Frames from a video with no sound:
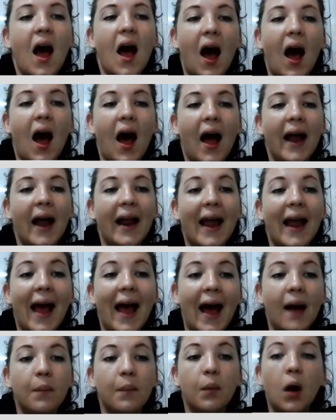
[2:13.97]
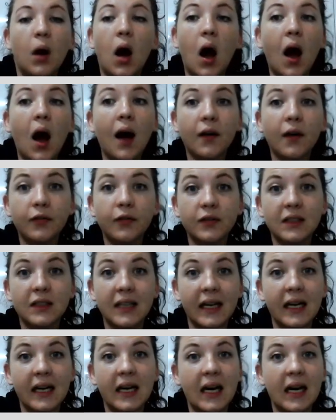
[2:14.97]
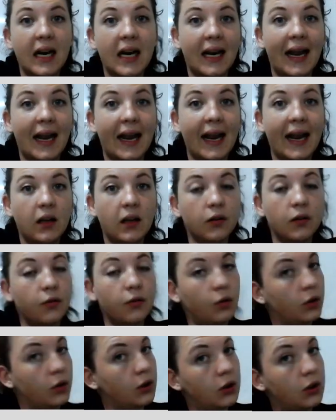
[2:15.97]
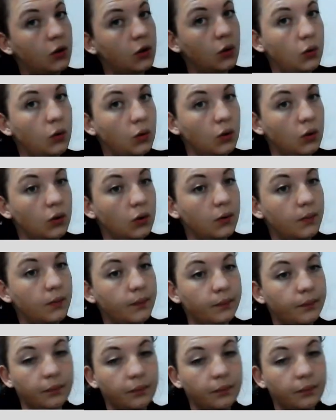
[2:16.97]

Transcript: I am often late for school.